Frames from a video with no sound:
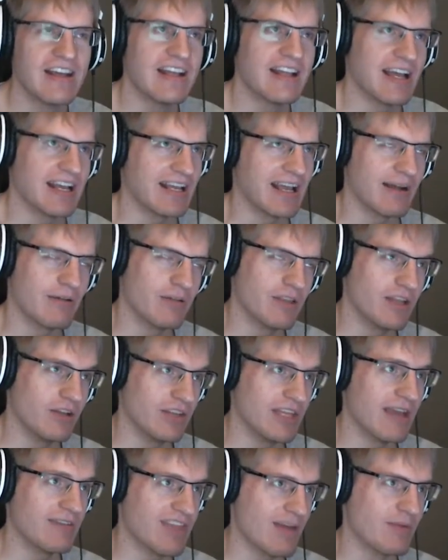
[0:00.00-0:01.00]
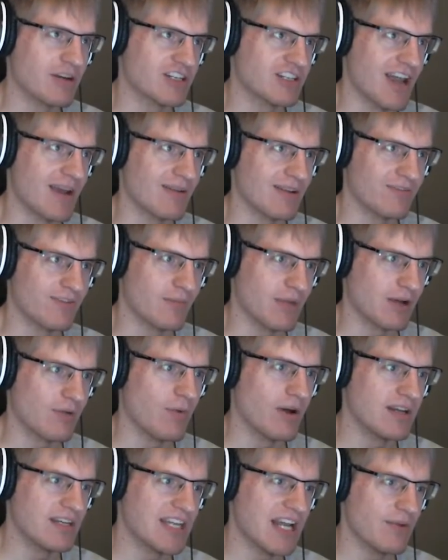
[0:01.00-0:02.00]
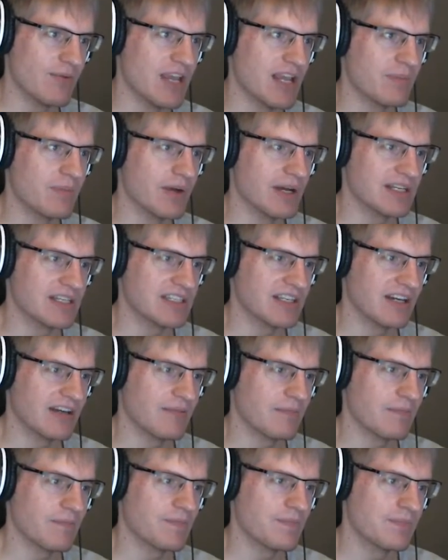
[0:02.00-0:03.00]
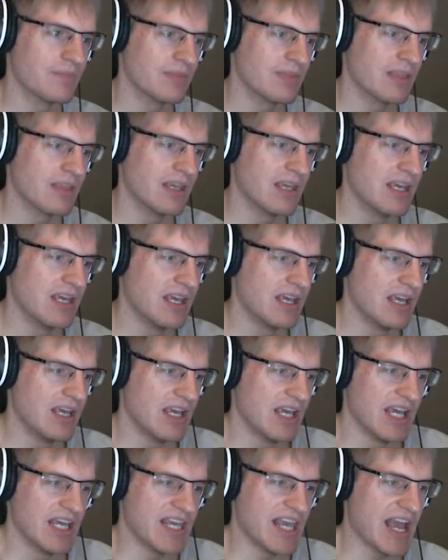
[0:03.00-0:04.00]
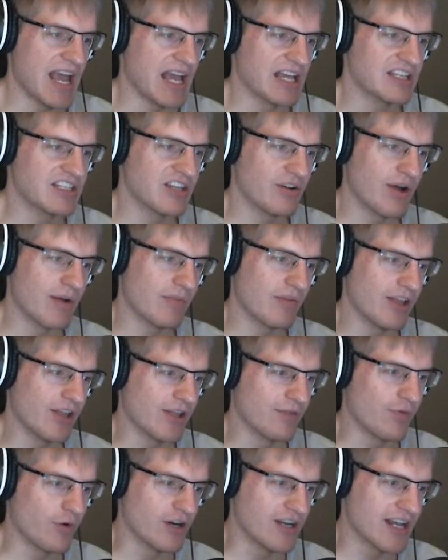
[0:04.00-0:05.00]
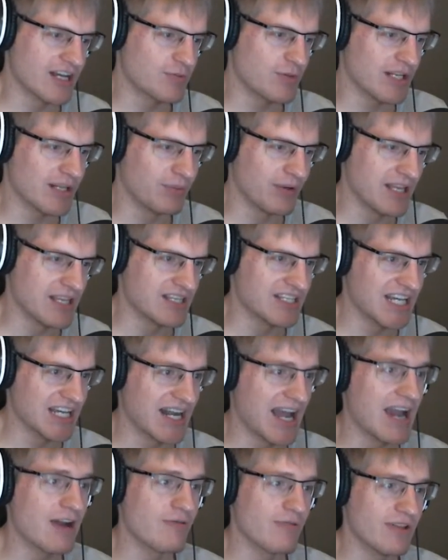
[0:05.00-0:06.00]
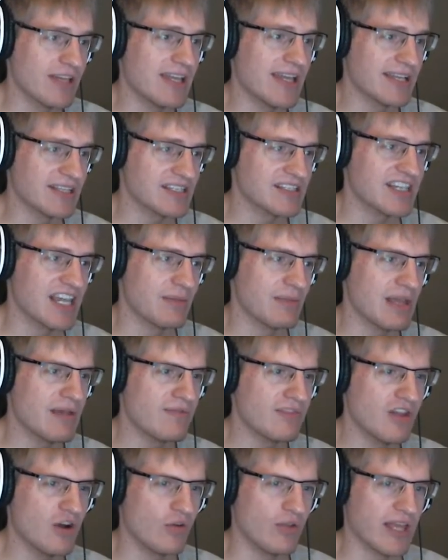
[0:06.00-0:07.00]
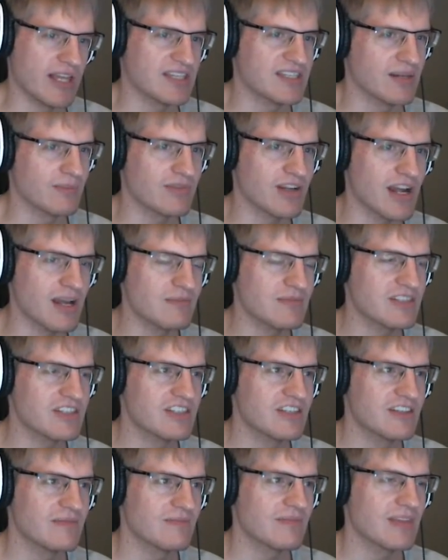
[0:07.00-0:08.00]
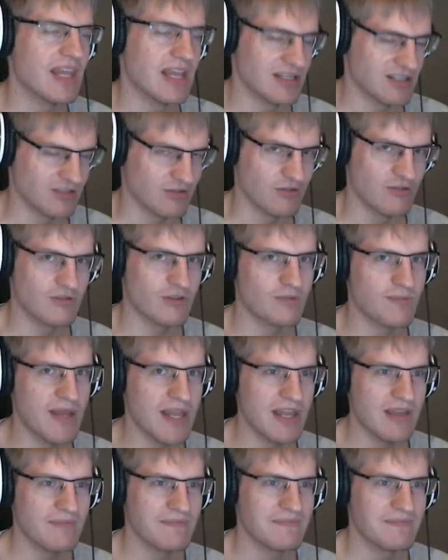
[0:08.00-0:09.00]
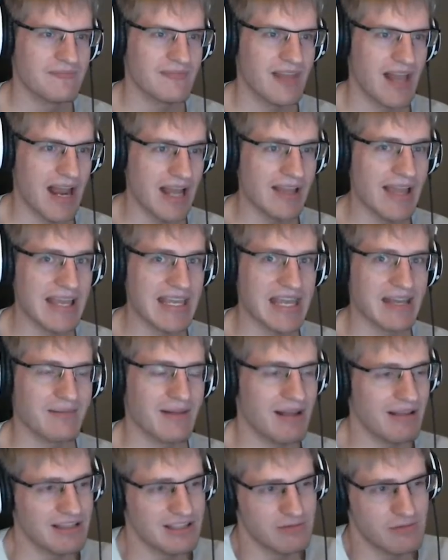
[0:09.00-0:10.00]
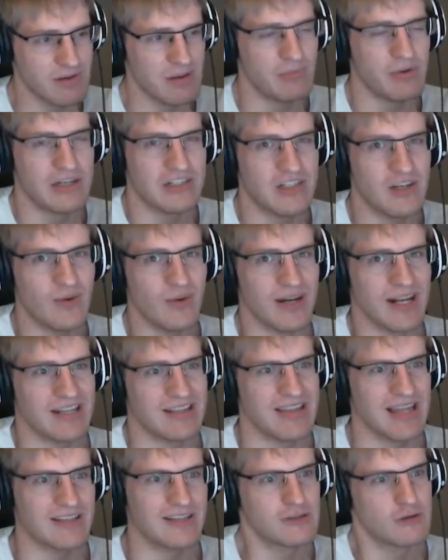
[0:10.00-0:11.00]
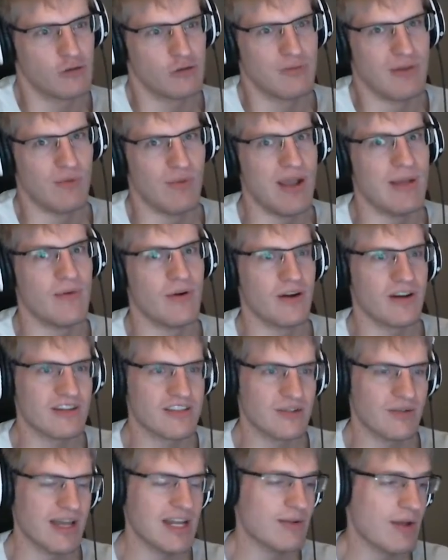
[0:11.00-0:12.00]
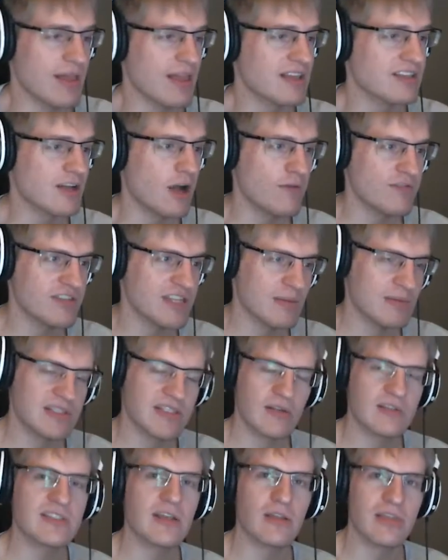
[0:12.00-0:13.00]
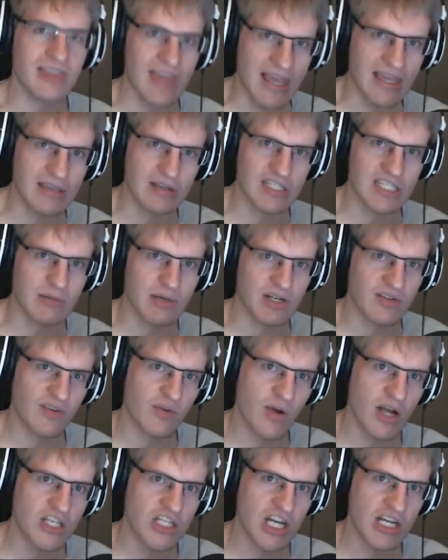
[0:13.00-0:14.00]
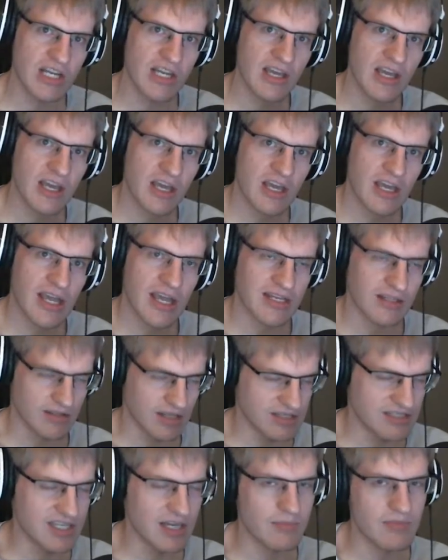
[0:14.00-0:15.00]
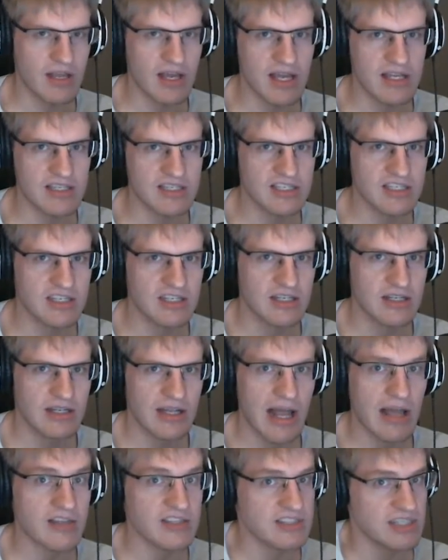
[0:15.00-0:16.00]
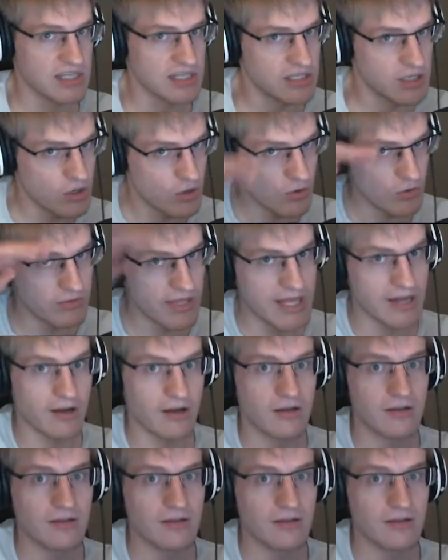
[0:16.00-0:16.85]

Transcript: Like, I really only have that much time to film, like, one day a week, but, um... yeah, so I'm really looking forward to next week to playing this again. I really like this game. Even though, like, sometimes it screws with me, I like it. I like Screw Replay, too, and I, that screwed with me way more. So, anyway, that's all for this episode, so thank you so much for watching. Until next time, guys, I'll see you later.